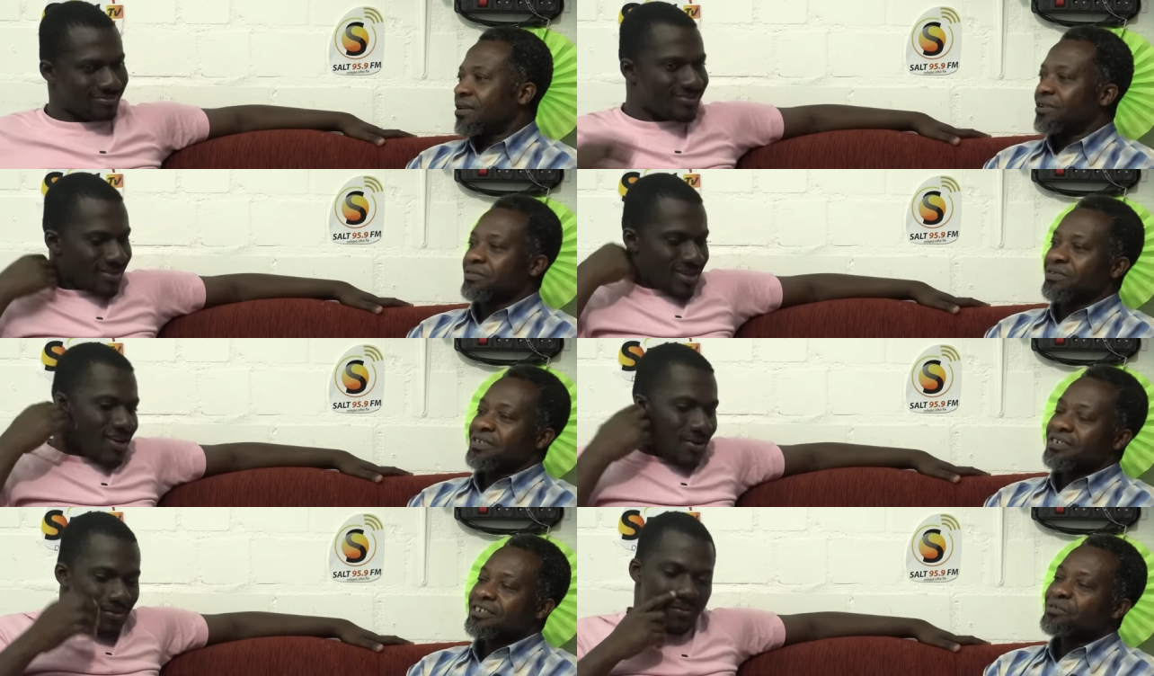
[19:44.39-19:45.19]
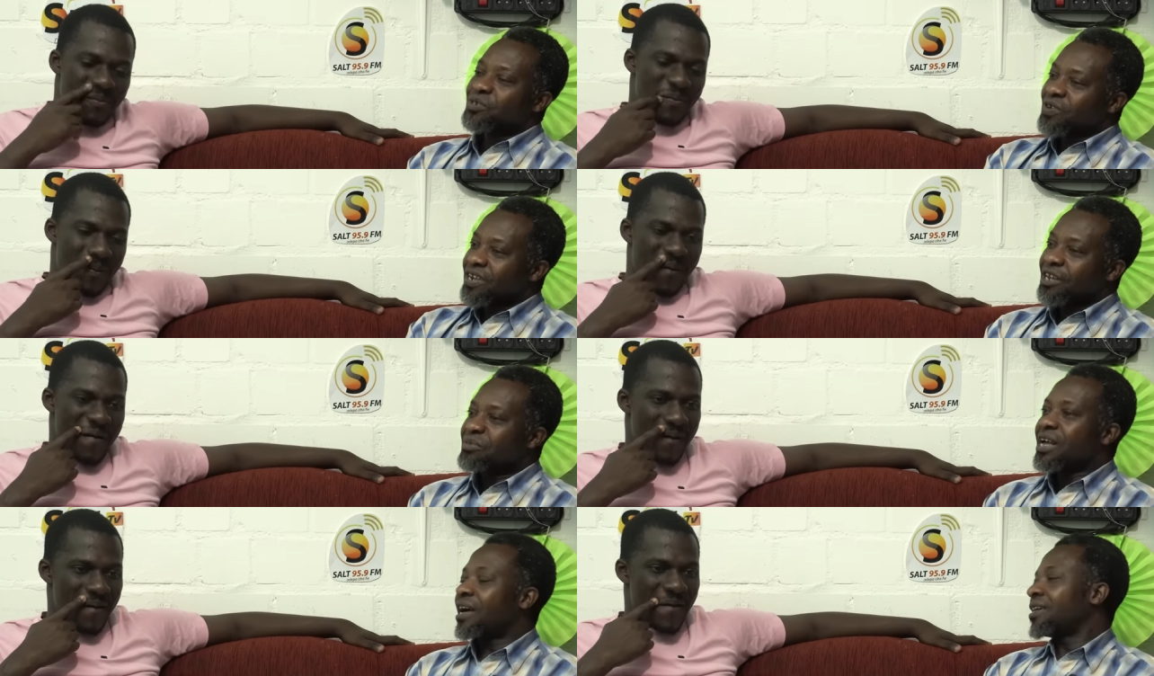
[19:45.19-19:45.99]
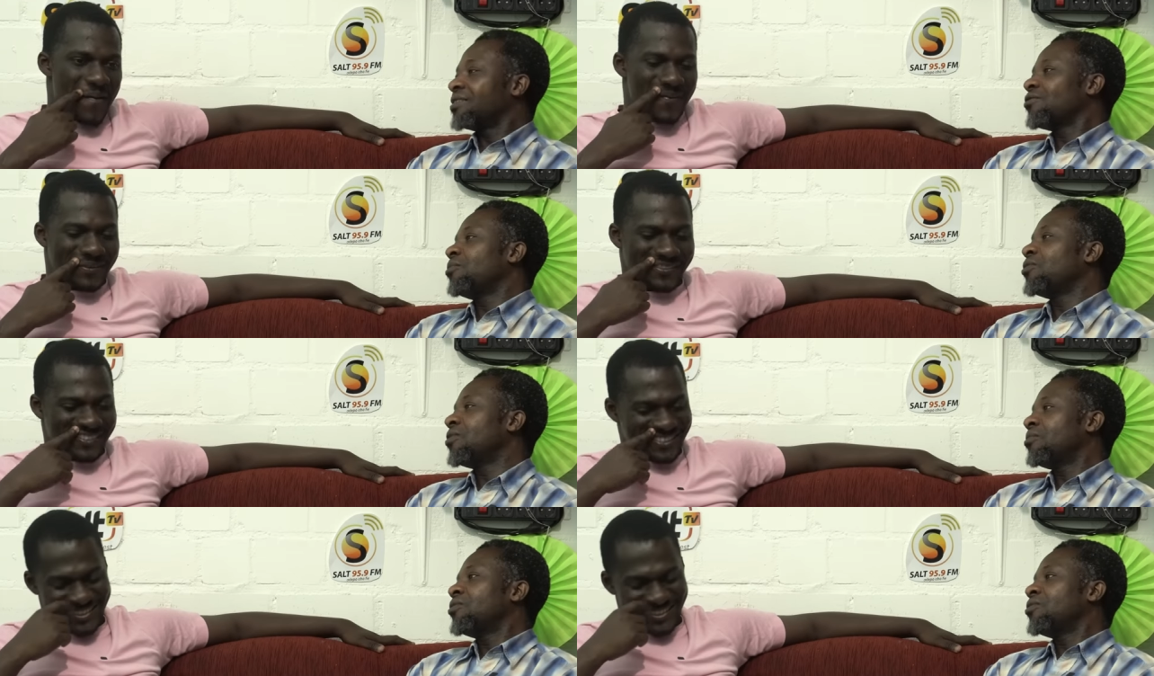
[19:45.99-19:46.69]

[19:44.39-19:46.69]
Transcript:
Speaker 1: Oh, and Timico Cabia, no more or